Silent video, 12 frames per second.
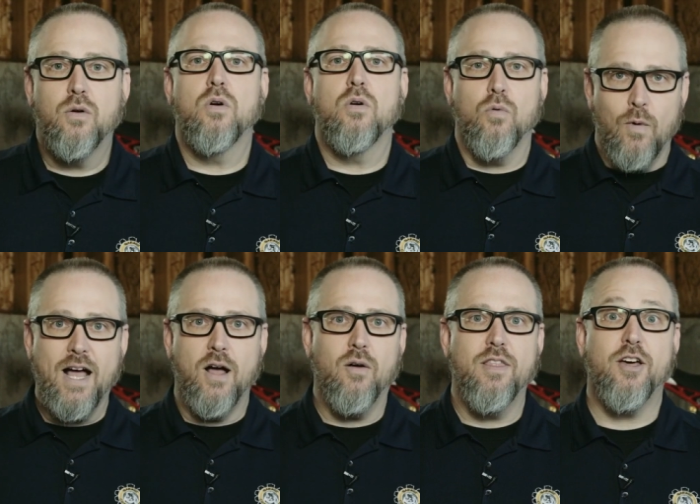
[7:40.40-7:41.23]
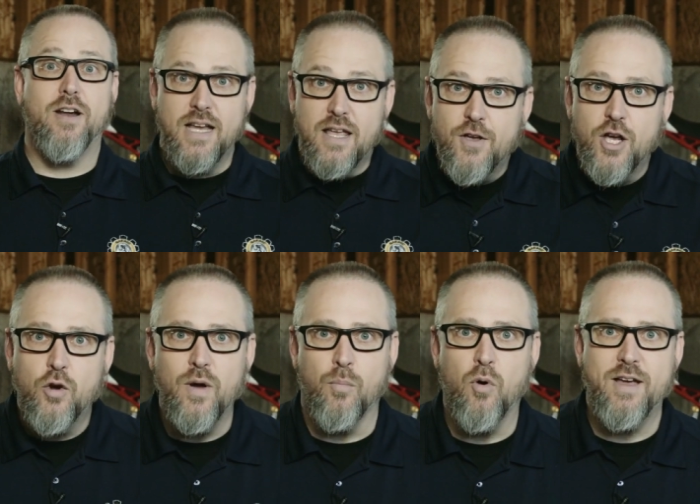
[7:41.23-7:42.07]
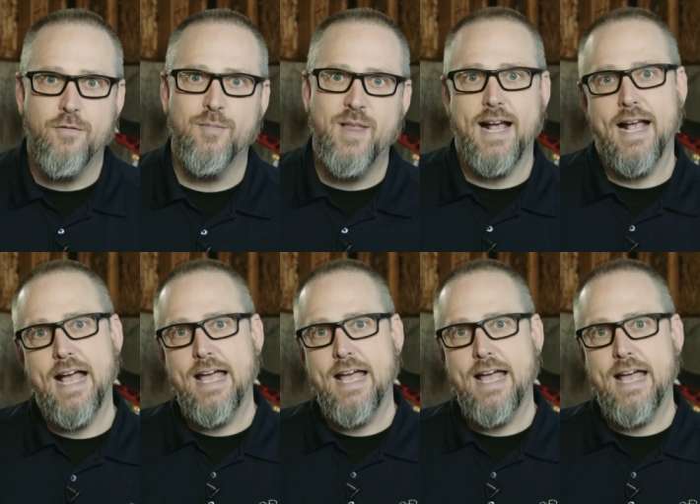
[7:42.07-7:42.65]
Wow, thought I'd give you a quick break from that guy.